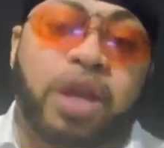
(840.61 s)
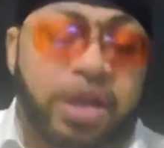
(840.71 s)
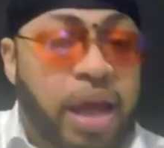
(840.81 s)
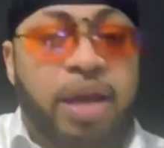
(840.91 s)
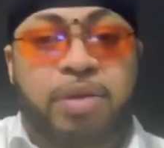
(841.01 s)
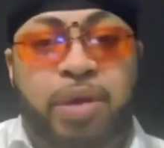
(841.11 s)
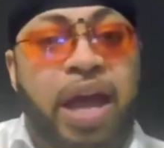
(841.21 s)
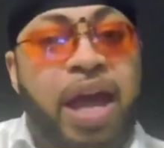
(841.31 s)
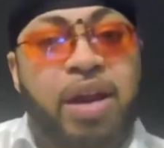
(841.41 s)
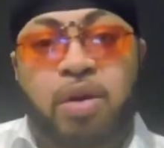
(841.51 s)
They get, hey, we
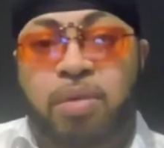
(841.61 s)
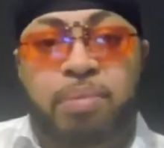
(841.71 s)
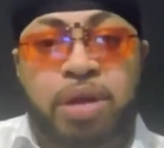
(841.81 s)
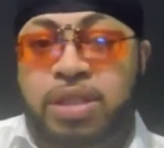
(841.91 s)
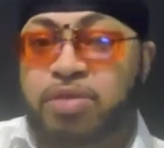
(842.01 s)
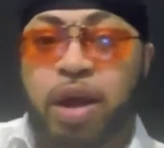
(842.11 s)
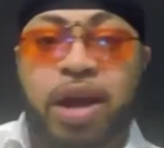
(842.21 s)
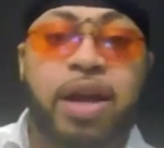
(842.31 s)
got it on the books. It's right